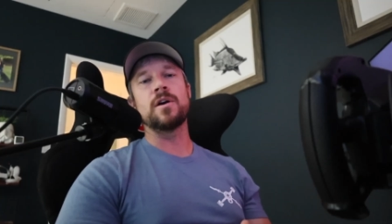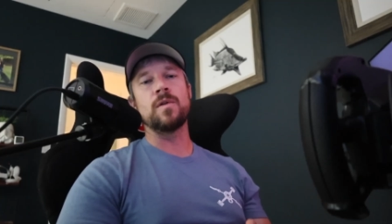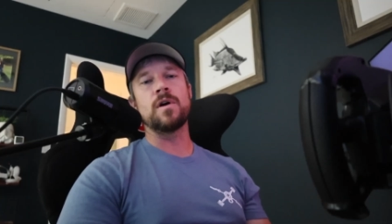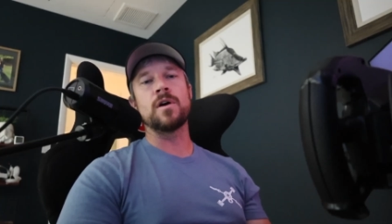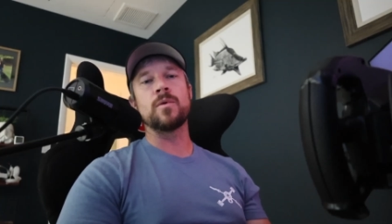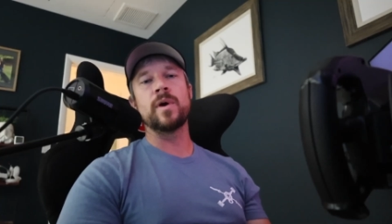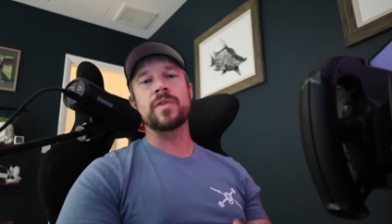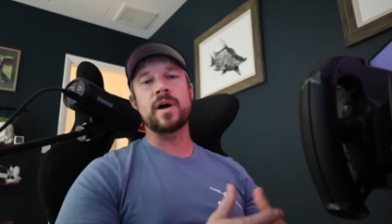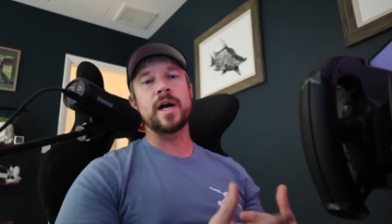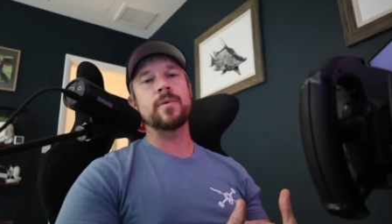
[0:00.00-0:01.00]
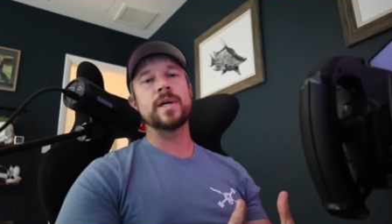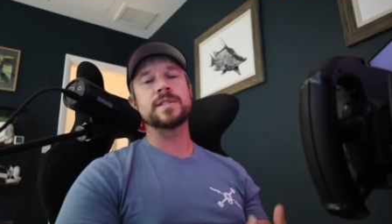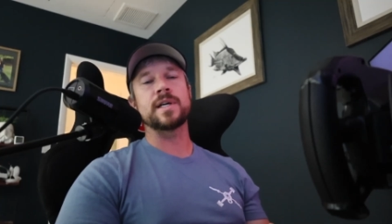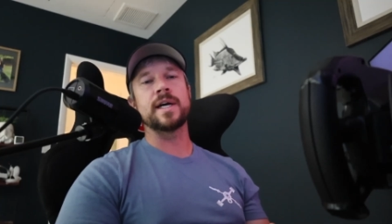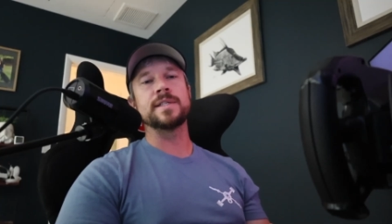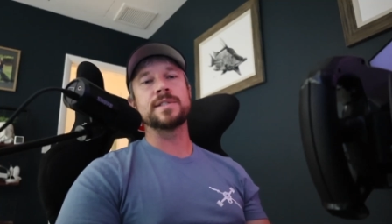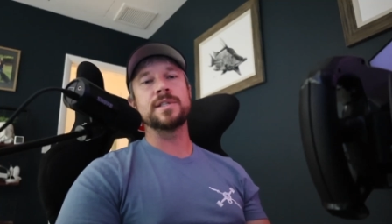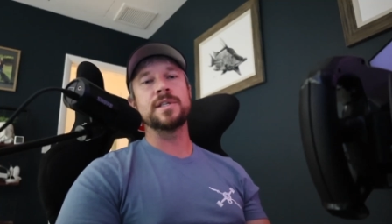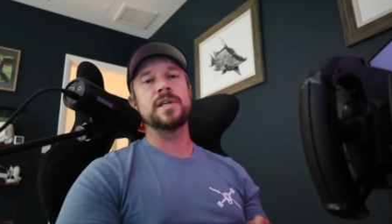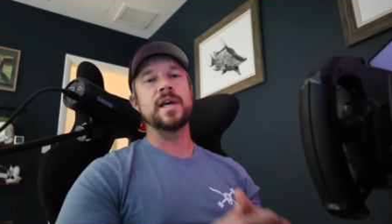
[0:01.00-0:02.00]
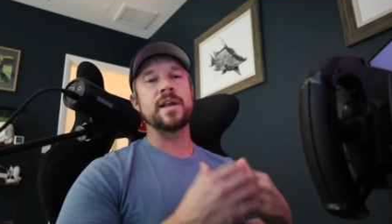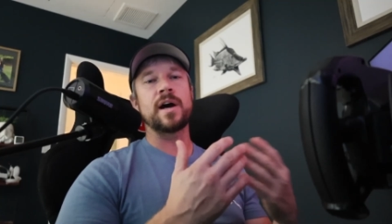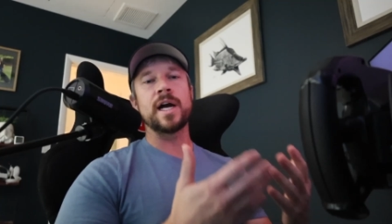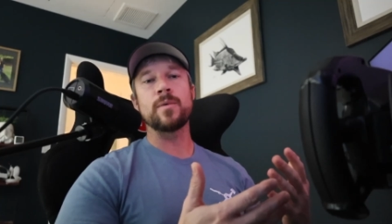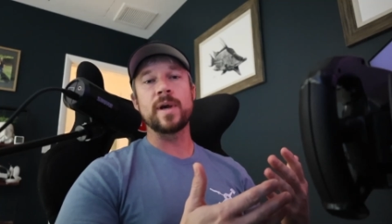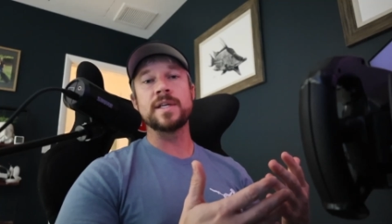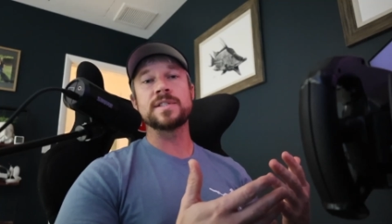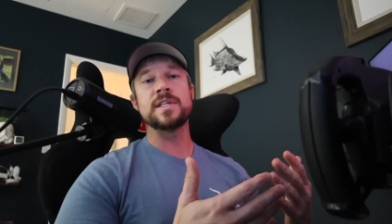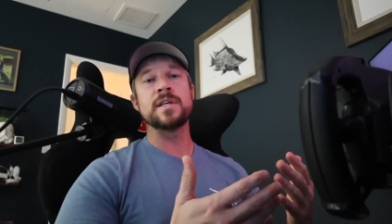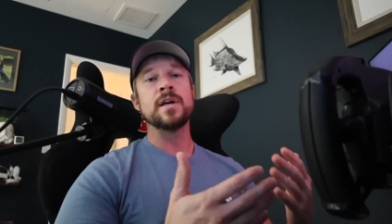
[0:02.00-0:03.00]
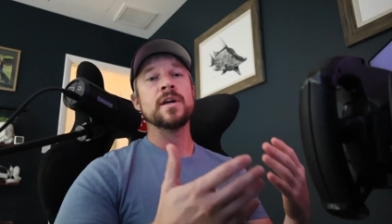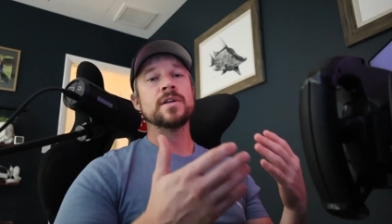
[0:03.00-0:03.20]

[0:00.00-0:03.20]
along with iRaceIT and iRacing